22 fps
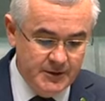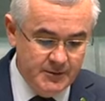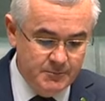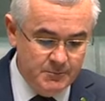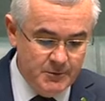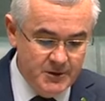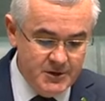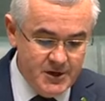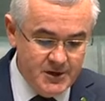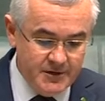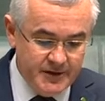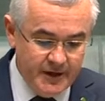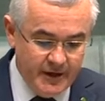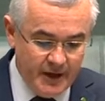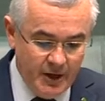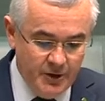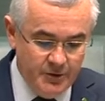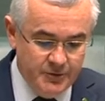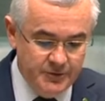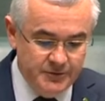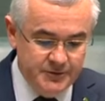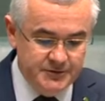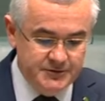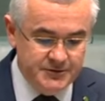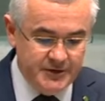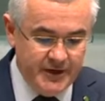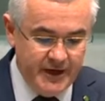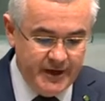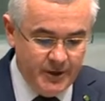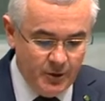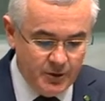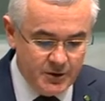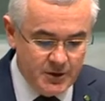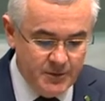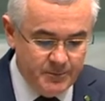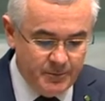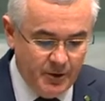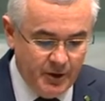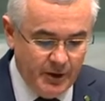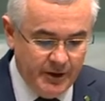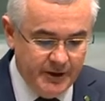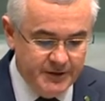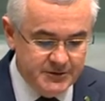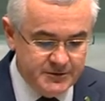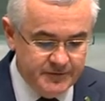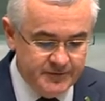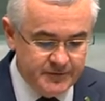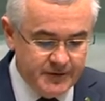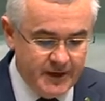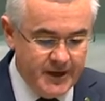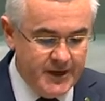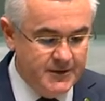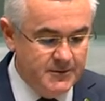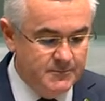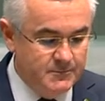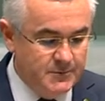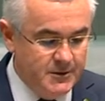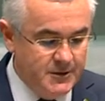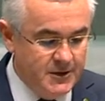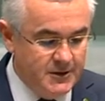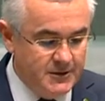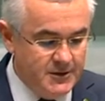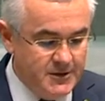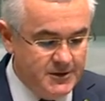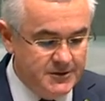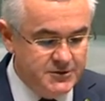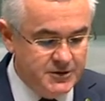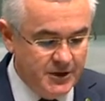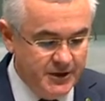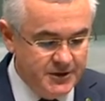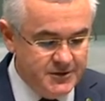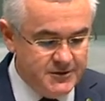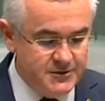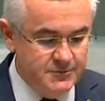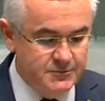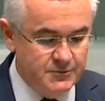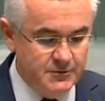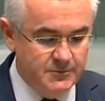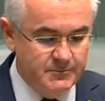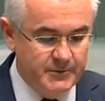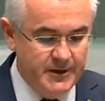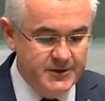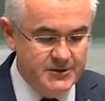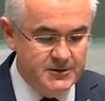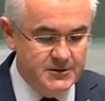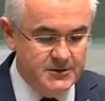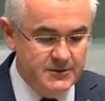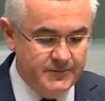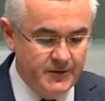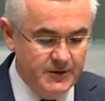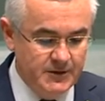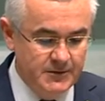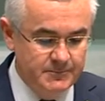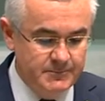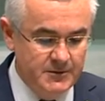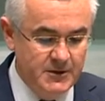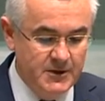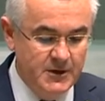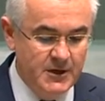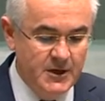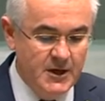meaning that owners and occupiers of land immediately adjacent to a major development